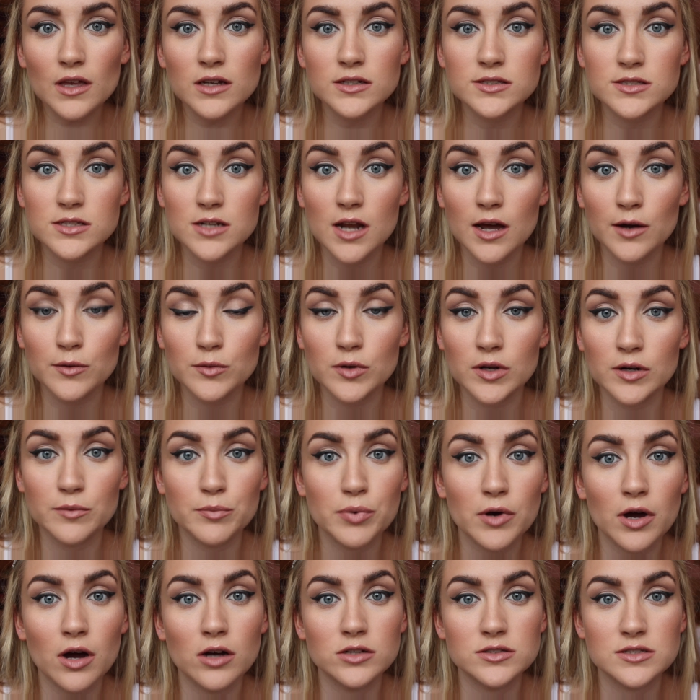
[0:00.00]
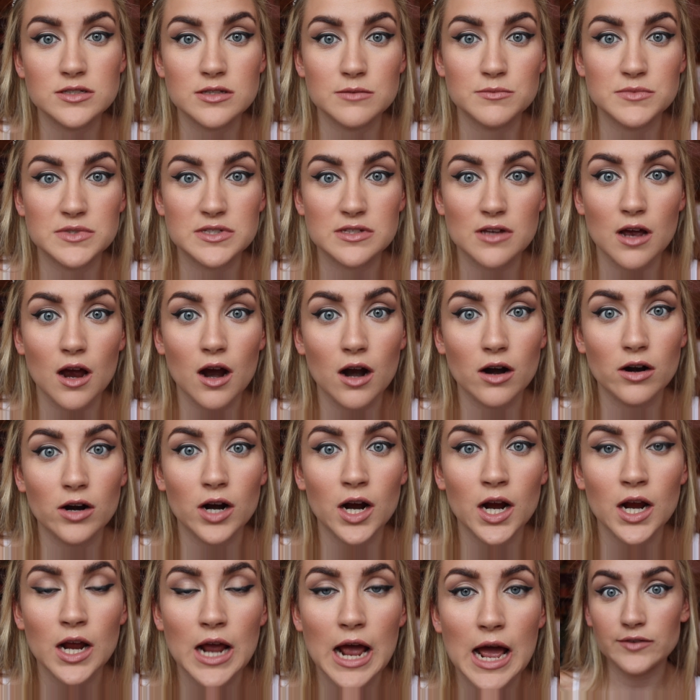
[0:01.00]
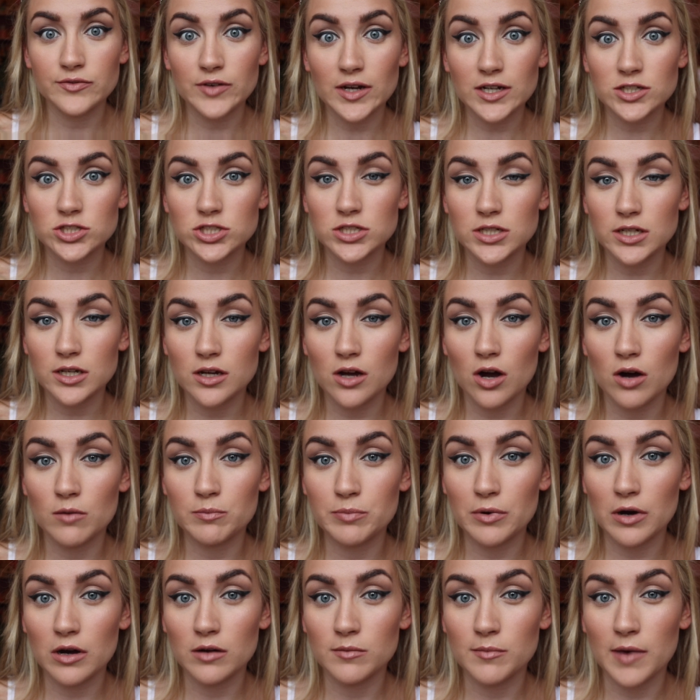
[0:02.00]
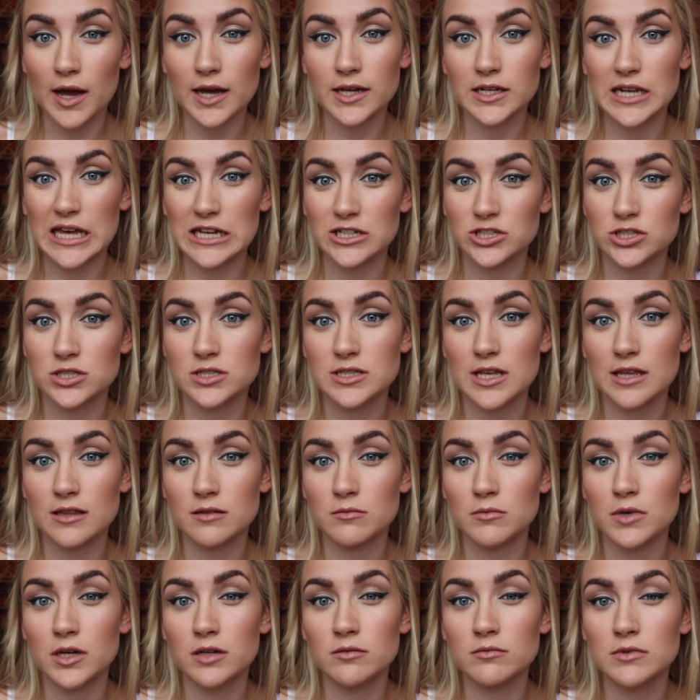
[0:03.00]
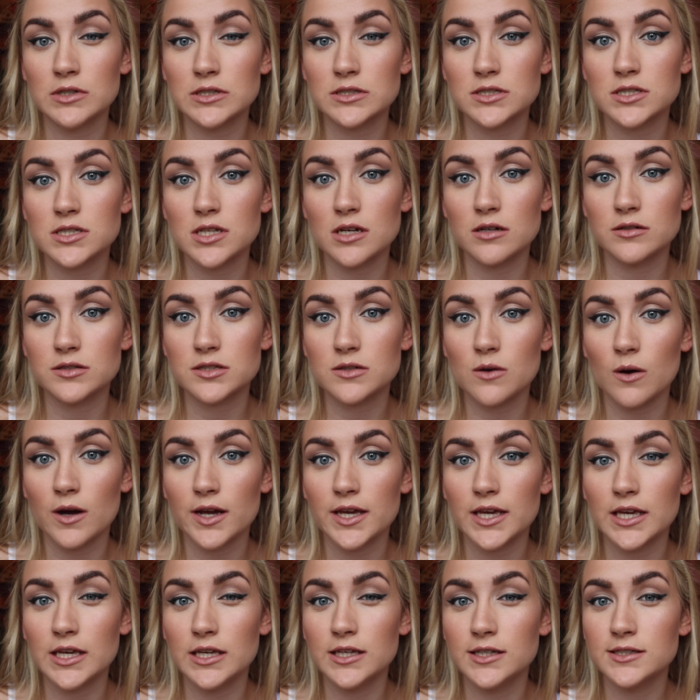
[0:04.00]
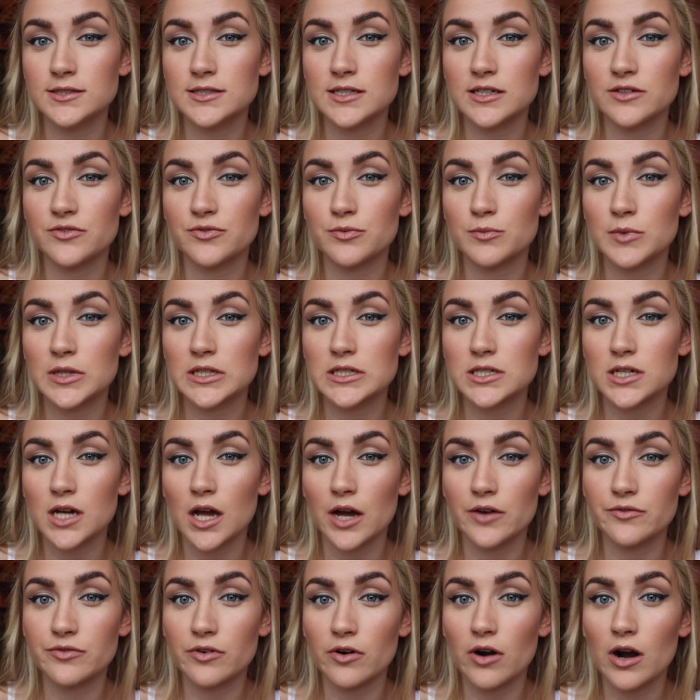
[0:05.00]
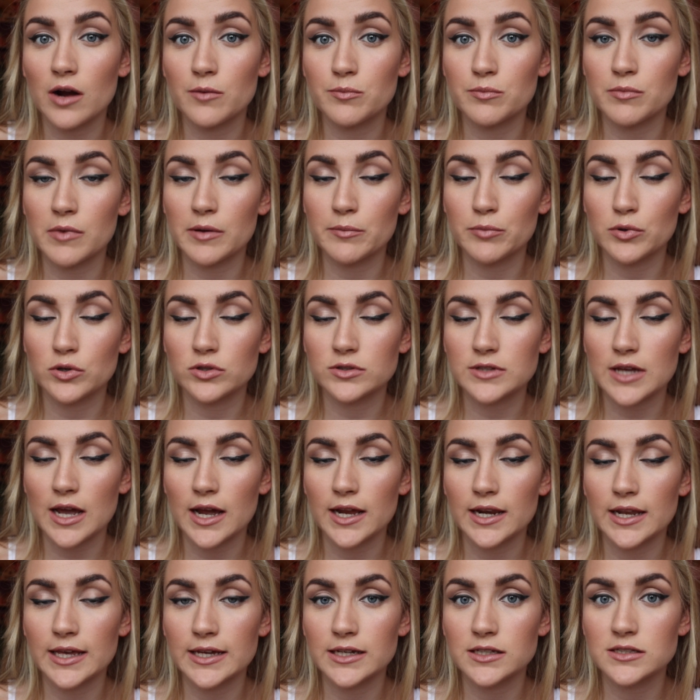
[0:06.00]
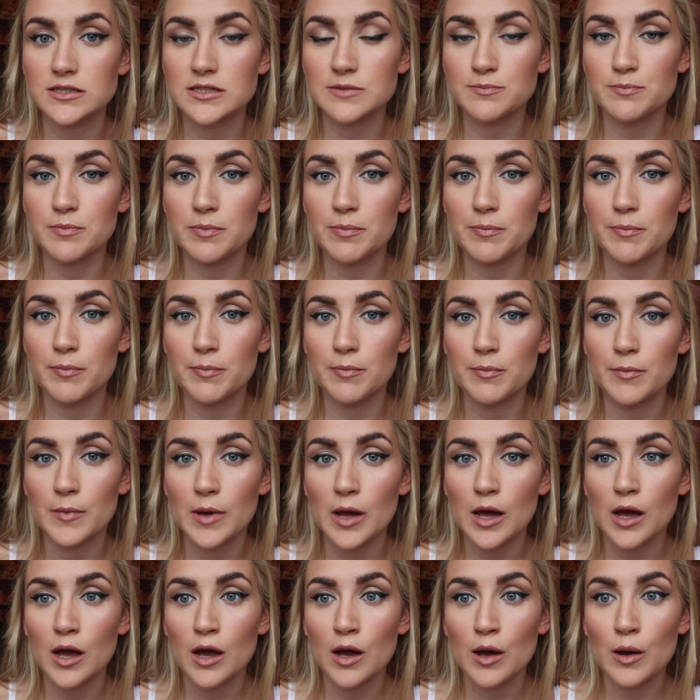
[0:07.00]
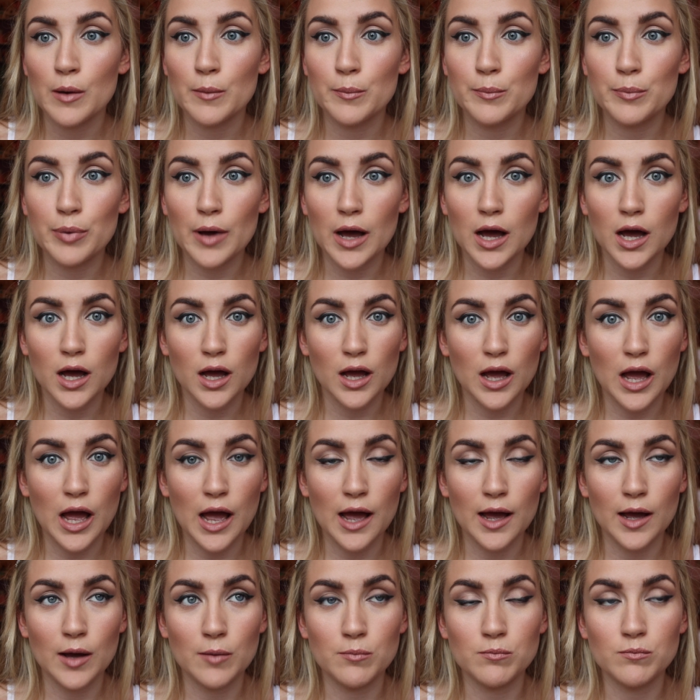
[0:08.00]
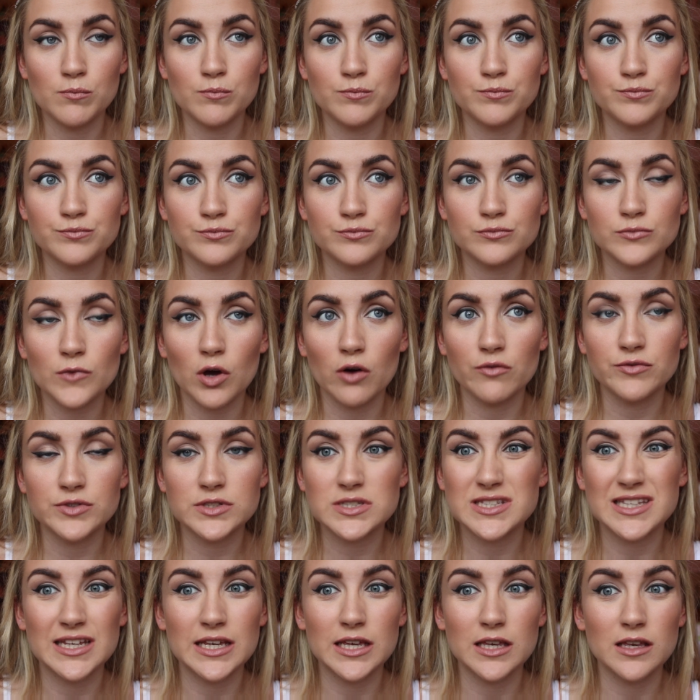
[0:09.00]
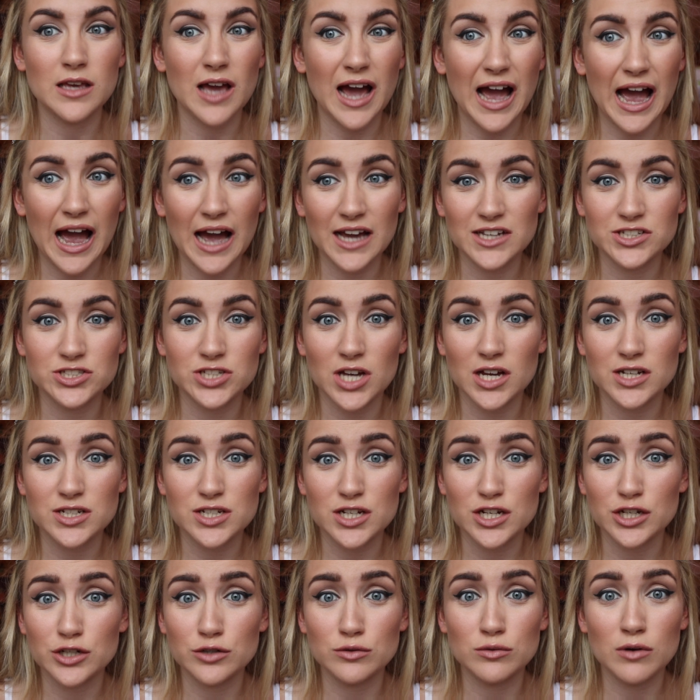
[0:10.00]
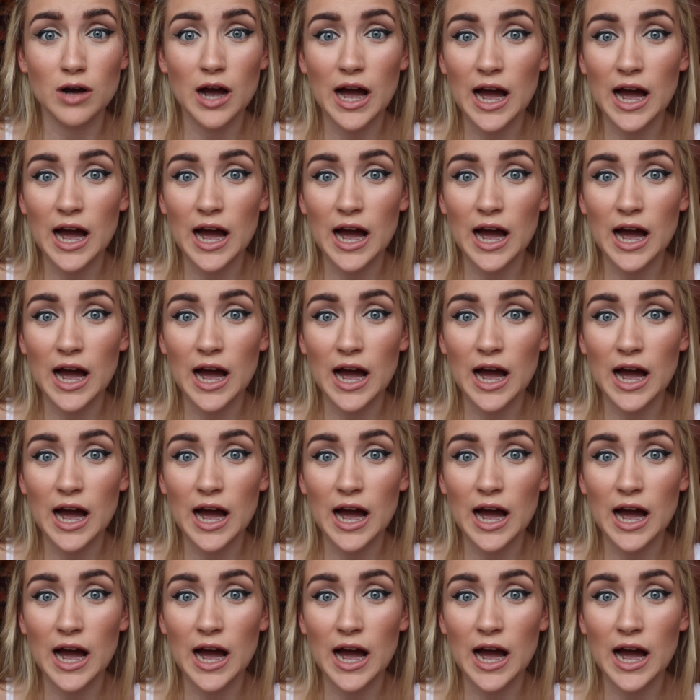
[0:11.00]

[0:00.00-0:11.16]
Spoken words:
So now I'm going to put on some mascara. I've actually got bottom eyelashes at the moment, so it's quite easy for me to cover up my bald eyelids. But obviously eyeshadow,